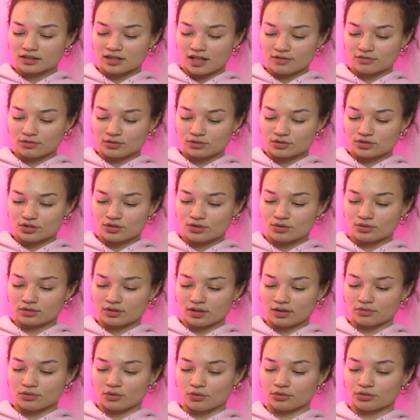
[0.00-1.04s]
level 2,
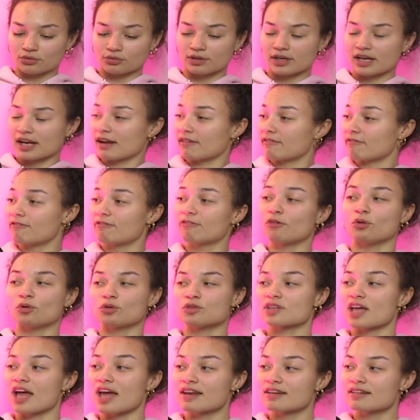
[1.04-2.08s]
level 3, and full
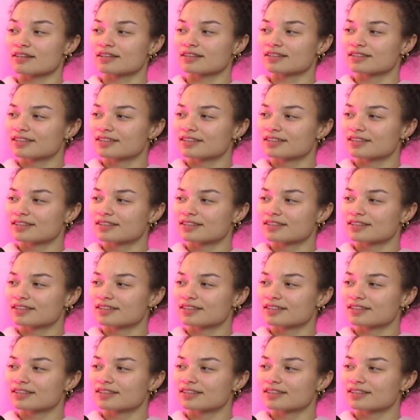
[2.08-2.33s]
send.